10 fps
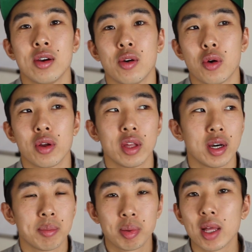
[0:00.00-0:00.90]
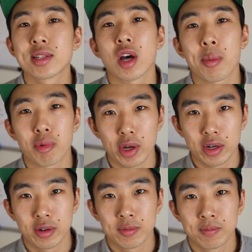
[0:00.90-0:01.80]
or the plus
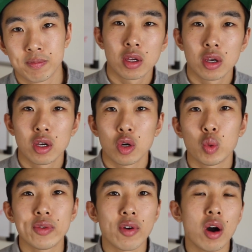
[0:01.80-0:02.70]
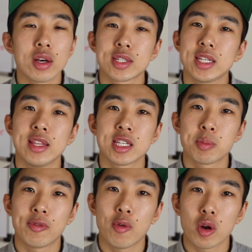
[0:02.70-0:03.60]
operator. We've all seen this
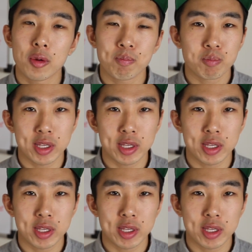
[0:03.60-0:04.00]
before,